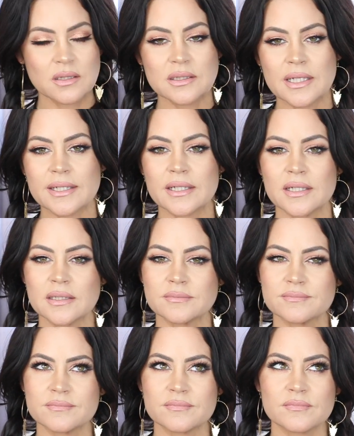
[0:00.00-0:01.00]
like a,
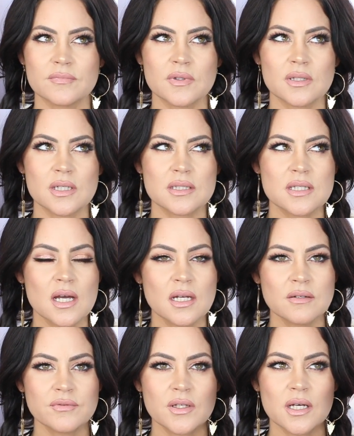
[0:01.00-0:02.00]
it's
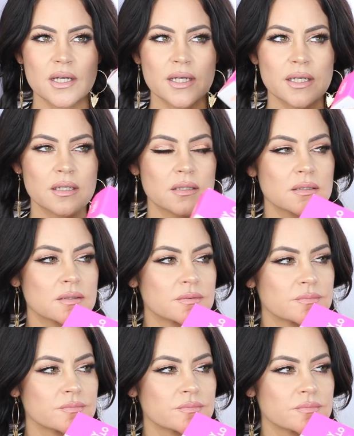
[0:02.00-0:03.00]
kind of like
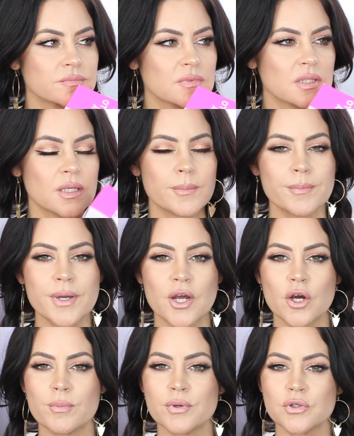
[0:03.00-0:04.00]

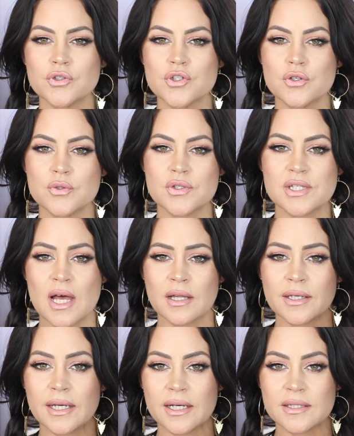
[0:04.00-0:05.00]
comparable to
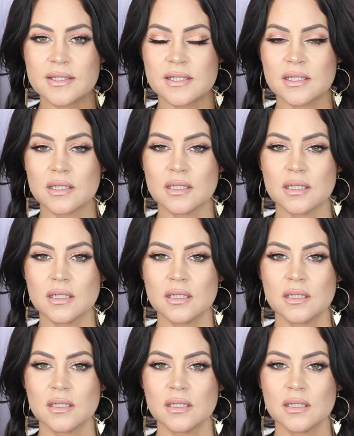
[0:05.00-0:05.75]
Sally Hansen,